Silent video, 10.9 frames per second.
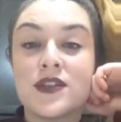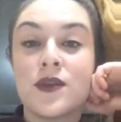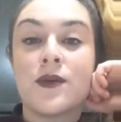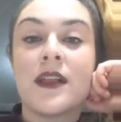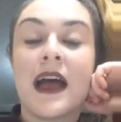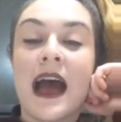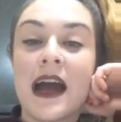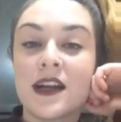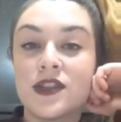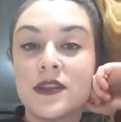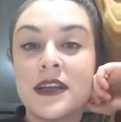so we'll
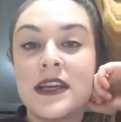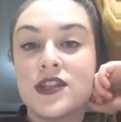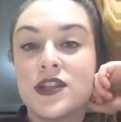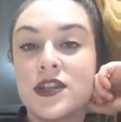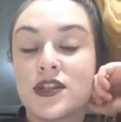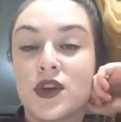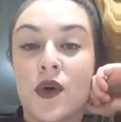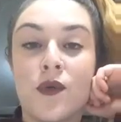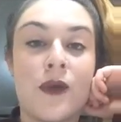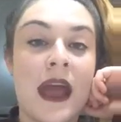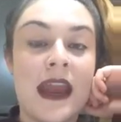actually just
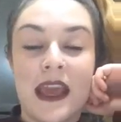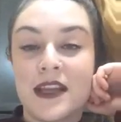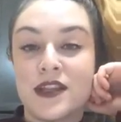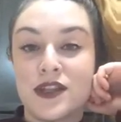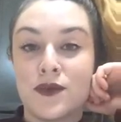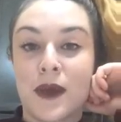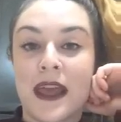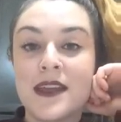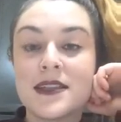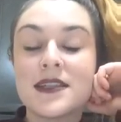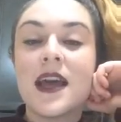go right into
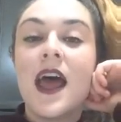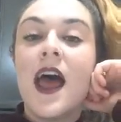it.